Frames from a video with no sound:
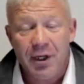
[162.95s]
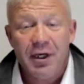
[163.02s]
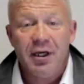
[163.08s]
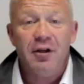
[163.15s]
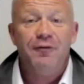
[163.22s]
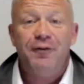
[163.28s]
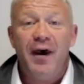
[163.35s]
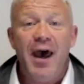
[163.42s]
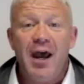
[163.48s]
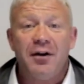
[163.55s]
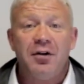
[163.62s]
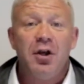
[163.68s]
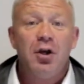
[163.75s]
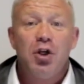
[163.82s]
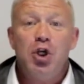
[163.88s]
In
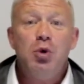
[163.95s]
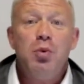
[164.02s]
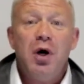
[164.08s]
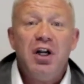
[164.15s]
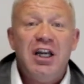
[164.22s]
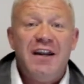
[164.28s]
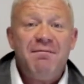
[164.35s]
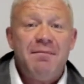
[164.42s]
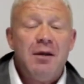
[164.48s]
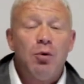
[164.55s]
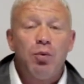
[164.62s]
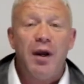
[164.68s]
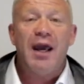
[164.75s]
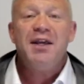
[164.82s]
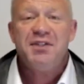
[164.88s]
fact, you wouldn't even be
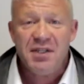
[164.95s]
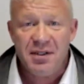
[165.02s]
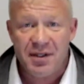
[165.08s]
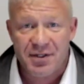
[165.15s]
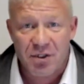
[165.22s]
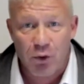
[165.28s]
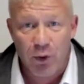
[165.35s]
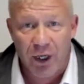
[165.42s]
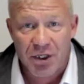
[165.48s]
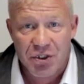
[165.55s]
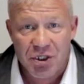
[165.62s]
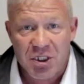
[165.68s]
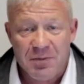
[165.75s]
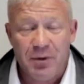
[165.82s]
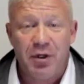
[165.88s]
raising these
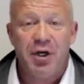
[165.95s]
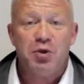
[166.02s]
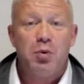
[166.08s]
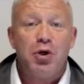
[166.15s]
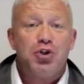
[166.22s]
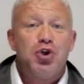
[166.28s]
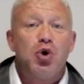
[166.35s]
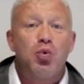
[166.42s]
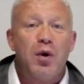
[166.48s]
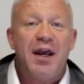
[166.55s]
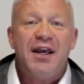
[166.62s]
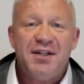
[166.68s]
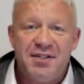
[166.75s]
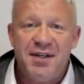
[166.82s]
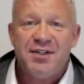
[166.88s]
questions, because once you
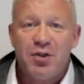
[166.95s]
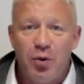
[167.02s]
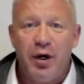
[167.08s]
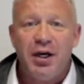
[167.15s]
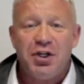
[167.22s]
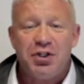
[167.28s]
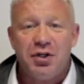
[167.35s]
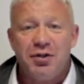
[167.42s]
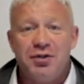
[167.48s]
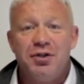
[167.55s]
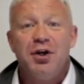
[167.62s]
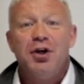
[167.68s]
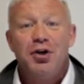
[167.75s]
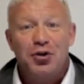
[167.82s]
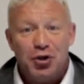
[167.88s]
raise these questions,
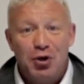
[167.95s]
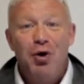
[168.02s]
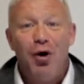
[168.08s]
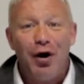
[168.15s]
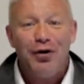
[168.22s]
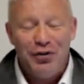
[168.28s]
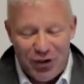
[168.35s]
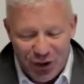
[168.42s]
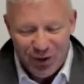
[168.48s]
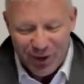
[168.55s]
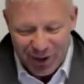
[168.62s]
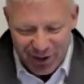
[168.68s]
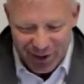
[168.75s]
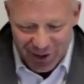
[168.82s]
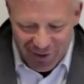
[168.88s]
you are
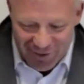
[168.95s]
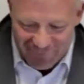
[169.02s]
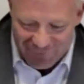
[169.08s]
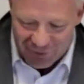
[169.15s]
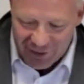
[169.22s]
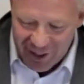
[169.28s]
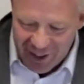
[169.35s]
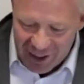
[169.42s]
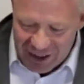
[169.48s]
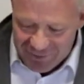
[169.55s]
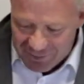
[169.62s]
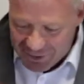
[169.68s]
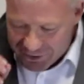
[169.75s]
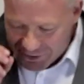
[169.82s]
doing philosophy,